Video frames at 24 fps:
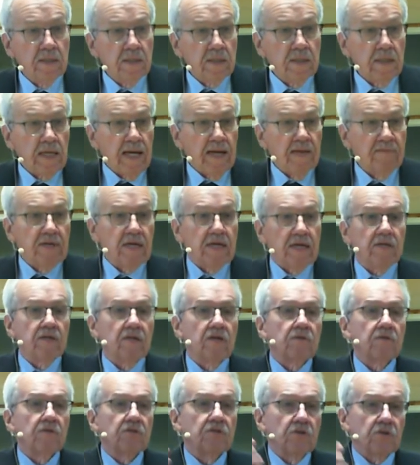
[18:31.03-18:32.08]
and
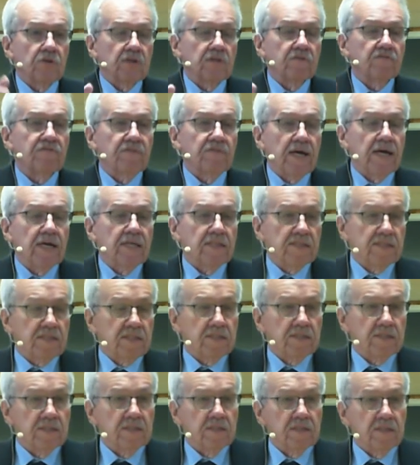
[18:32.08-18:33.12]
then to
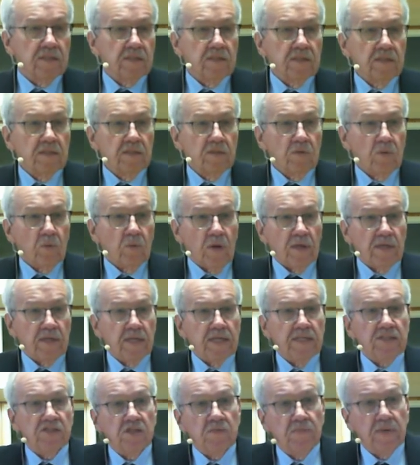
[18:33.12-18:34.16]
confess what
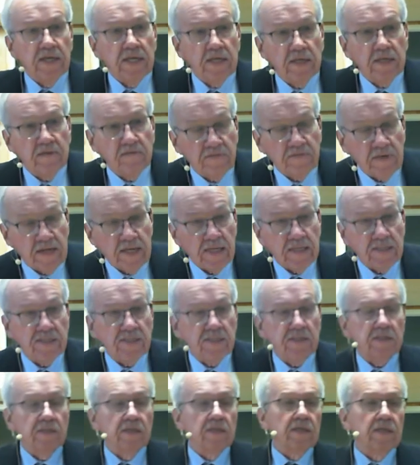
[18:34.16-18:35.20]
needs to be
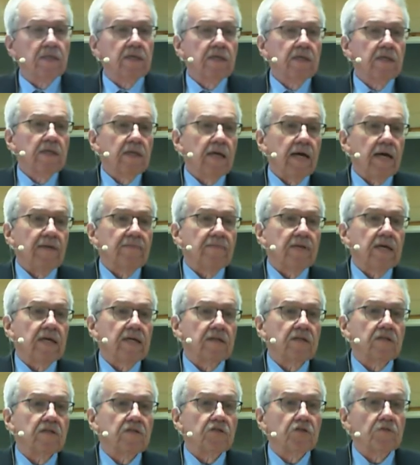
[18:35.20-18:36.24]
confessed, and
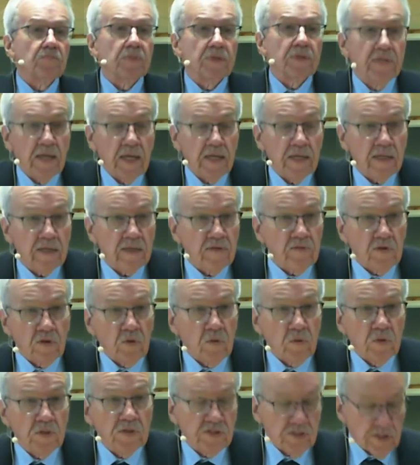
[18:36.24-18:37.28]
then to partake of the
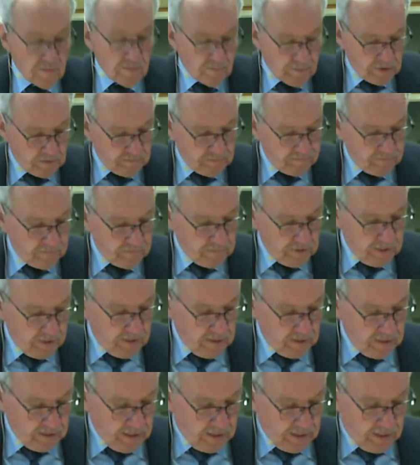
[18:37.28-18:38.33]
Lord's Supper.
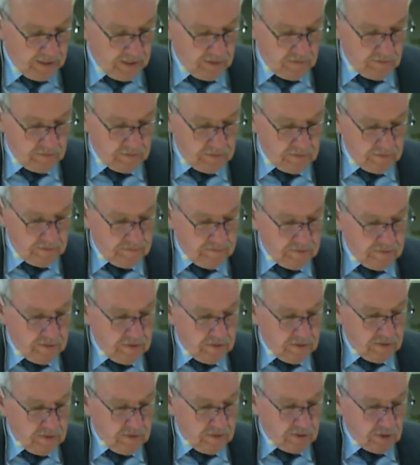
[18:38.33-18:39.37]
Now,
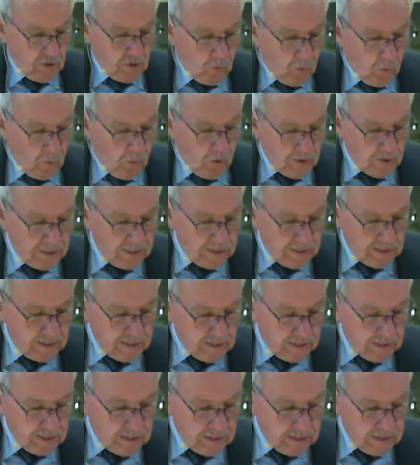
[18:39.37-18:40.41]
the warning
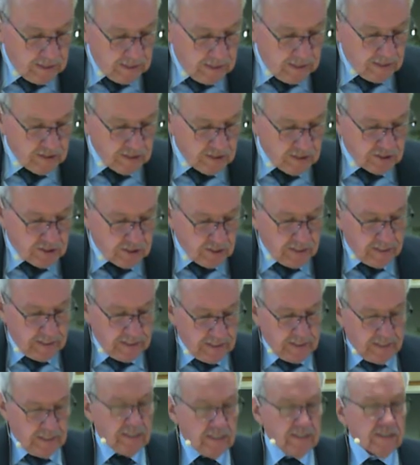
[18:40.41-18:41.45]
is to
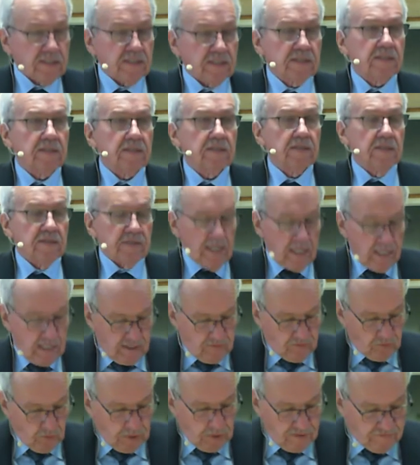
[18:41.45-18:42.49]
us that
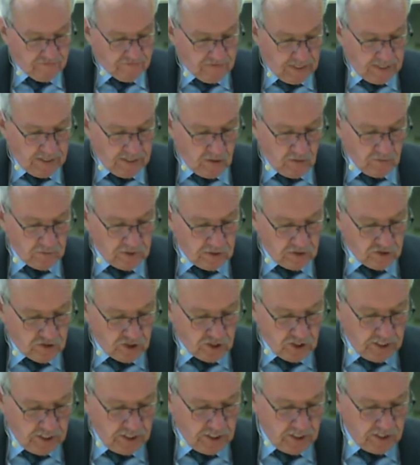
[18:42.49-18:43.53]
if we fail to
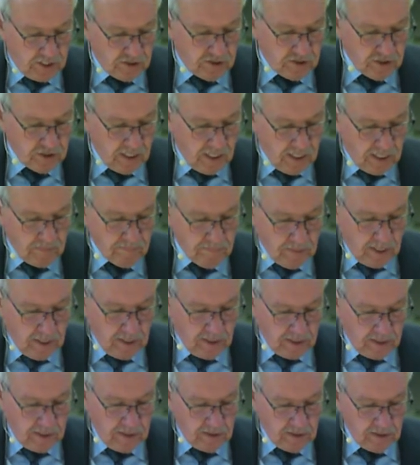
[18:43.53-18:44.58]
judge our
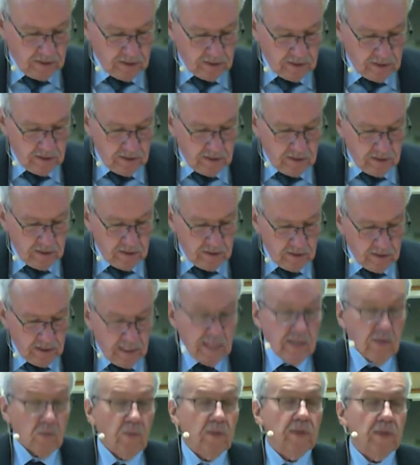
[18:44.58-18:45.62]
body,
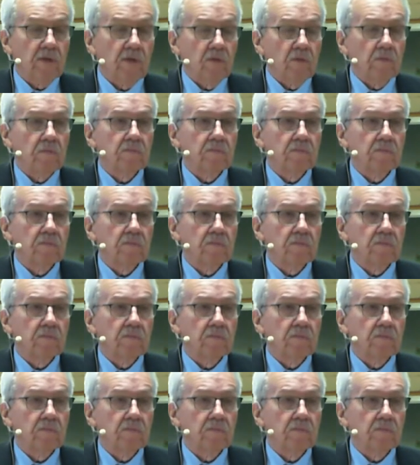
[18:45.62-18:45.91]
he will.